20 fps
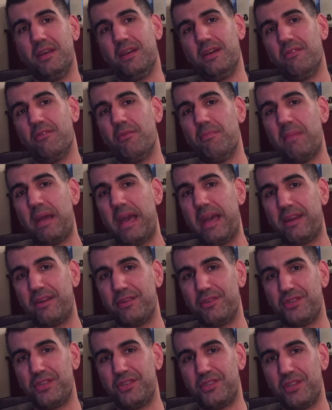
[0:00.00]
What
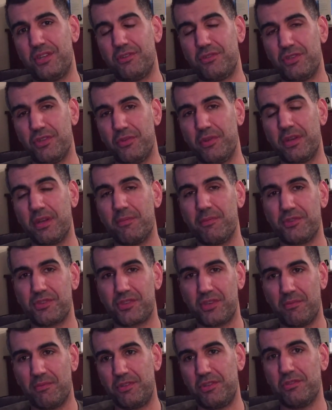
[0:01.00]
matters is that you're doing them with
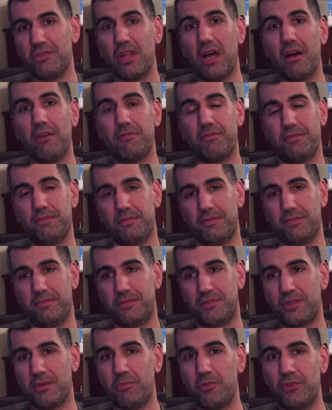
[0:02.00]
someone you love,
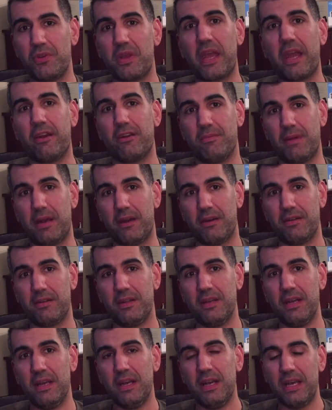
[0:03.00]
someone you care about.
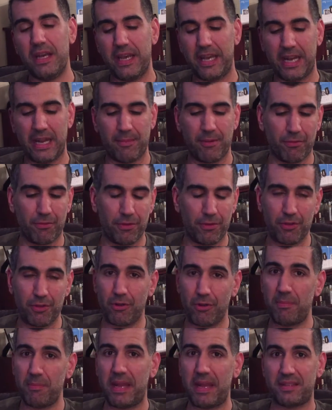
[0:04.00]
And I'm a real
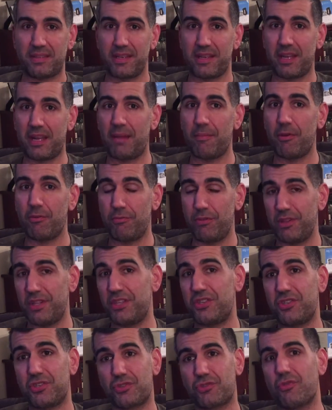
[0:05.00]
romantic, and I'm a really
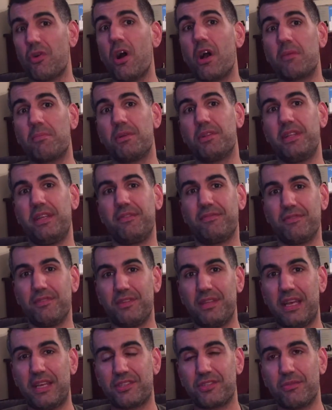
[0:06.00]
strong believer in that.